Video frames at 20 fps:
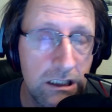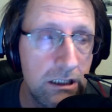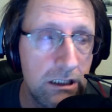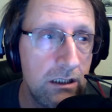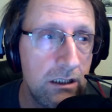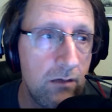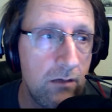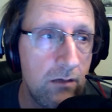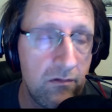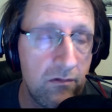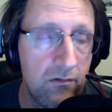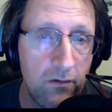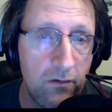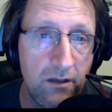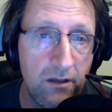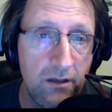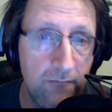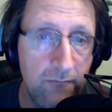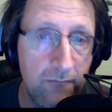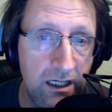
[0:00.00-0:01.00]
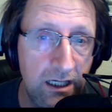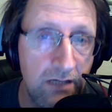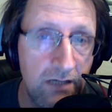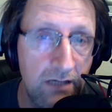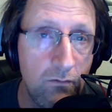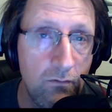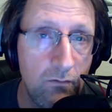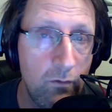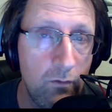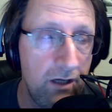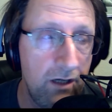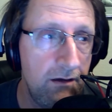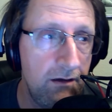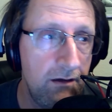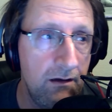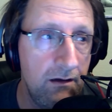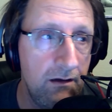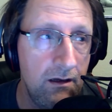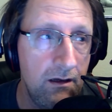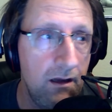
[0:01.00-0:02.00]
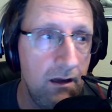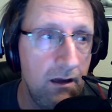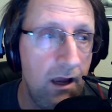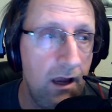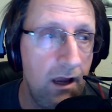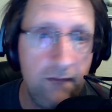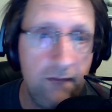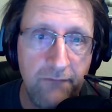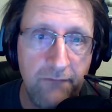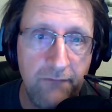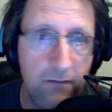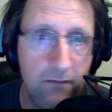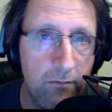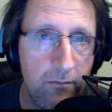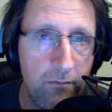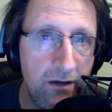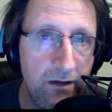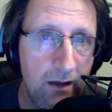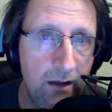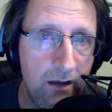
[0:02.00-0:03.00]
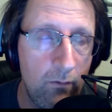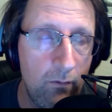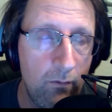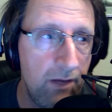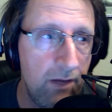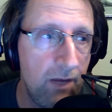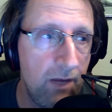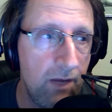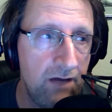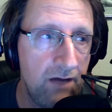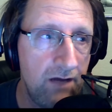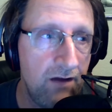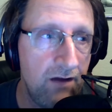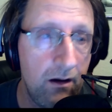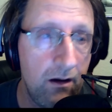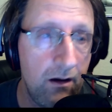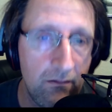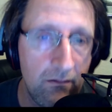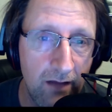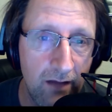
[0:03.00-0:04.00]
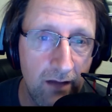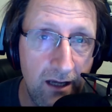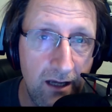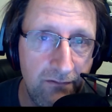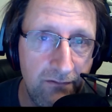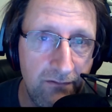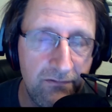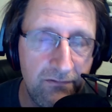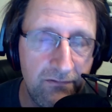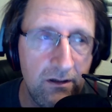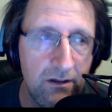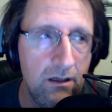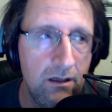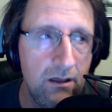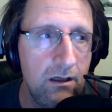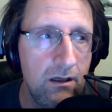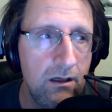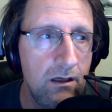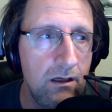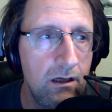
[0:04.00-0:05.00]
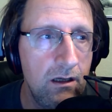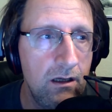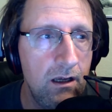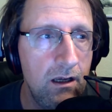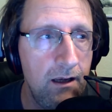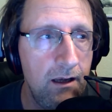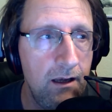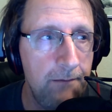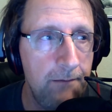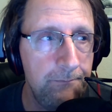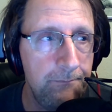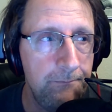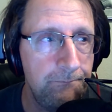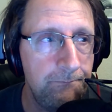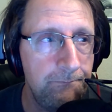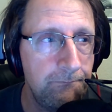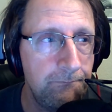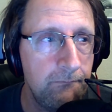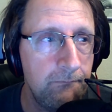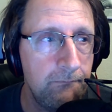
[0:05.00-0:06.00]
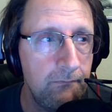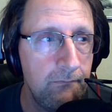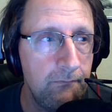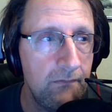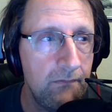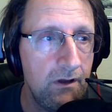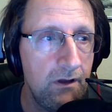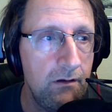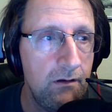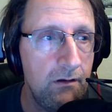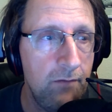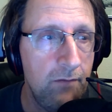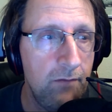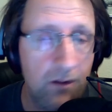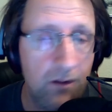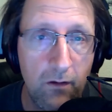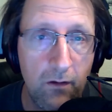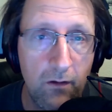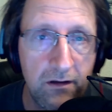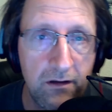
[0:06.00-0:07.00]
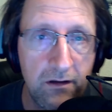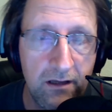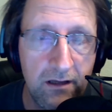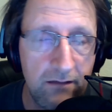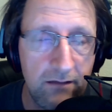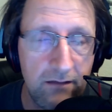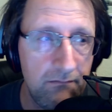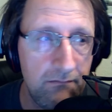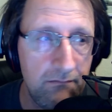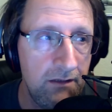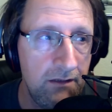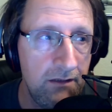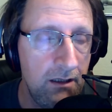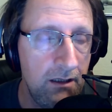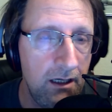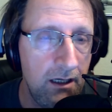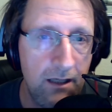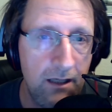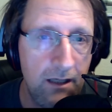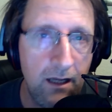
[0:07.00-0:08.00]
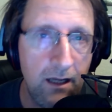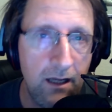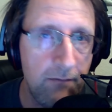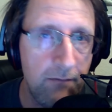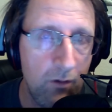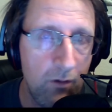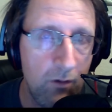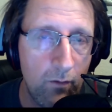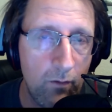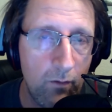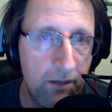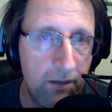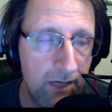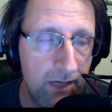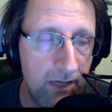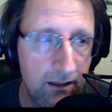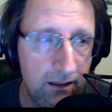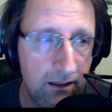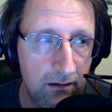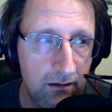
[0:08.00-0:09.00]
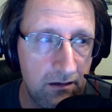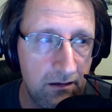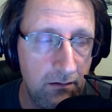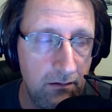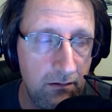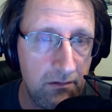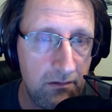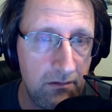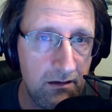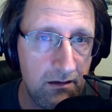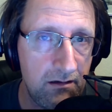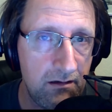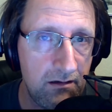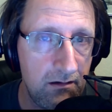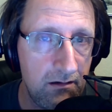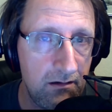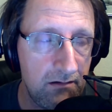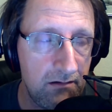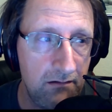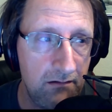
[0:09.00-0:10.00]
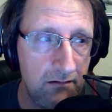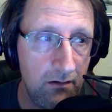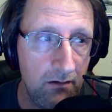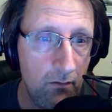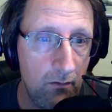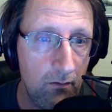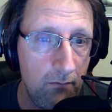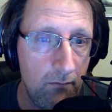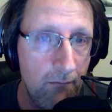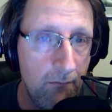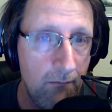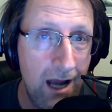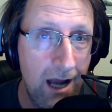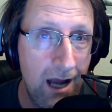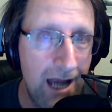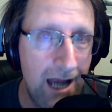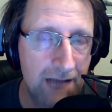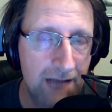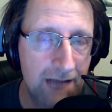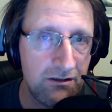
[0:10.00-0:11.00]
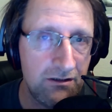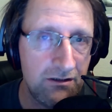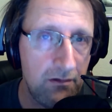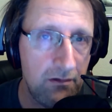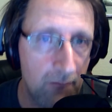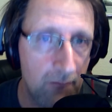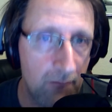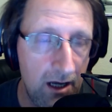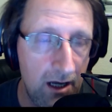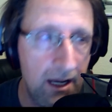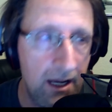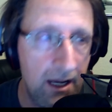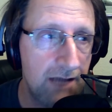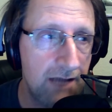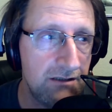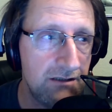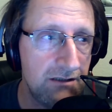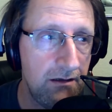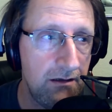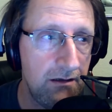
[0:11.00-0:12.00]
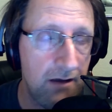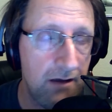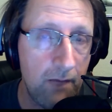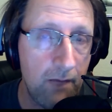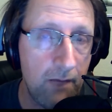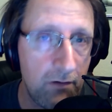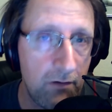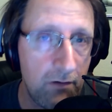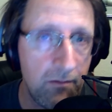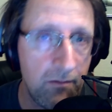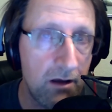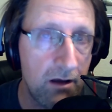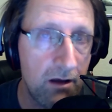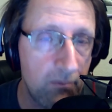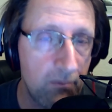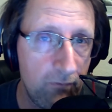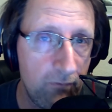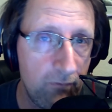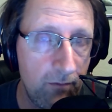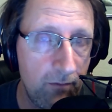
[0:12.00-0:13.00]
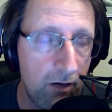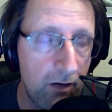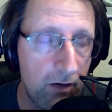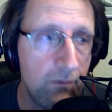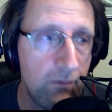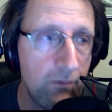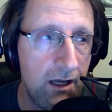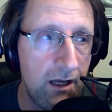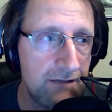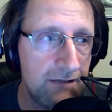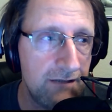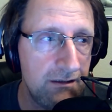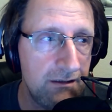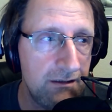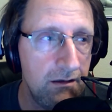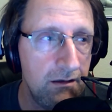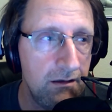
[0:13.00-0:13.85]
was really mean when I have never been that way my entire life. But all of a sudden, and I am no way making excuses because, my actions are my actions and I'm responsible for my own actions.